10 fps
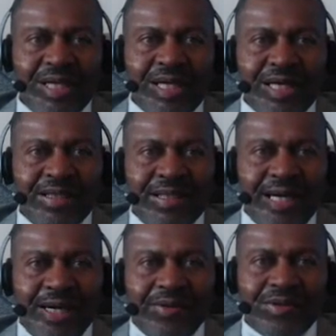And
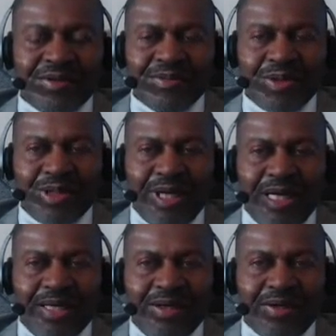now it's more
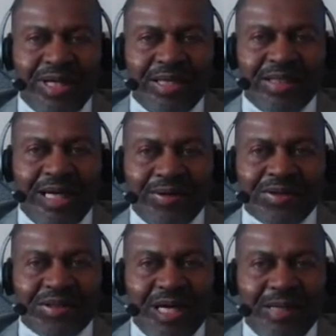like, okay, now
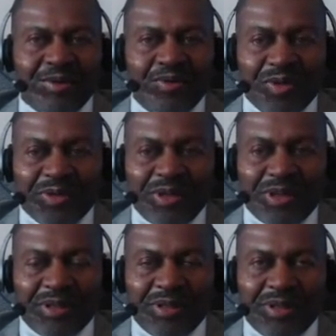it's time to work it.
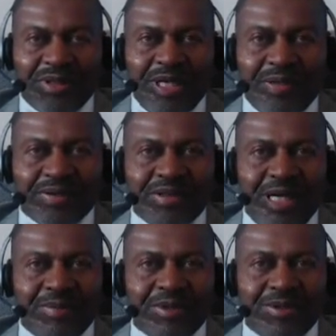You know, now it's
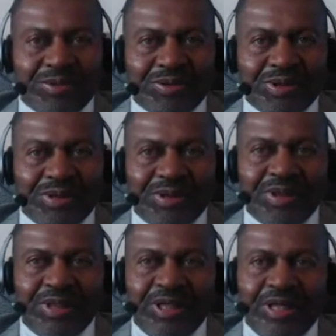time to do it.
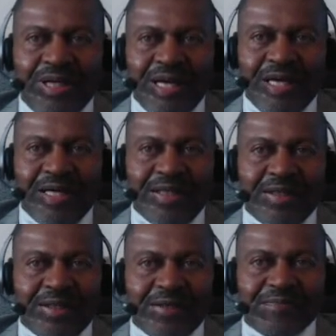And
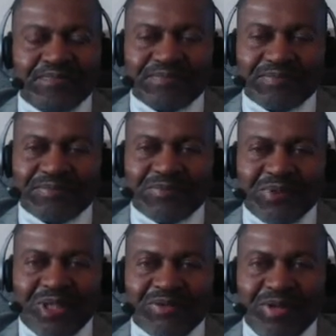
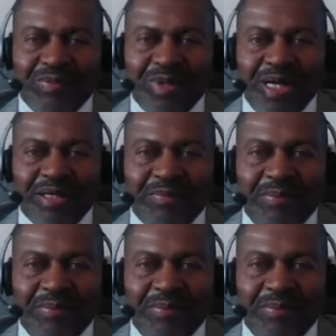that's where I'm at.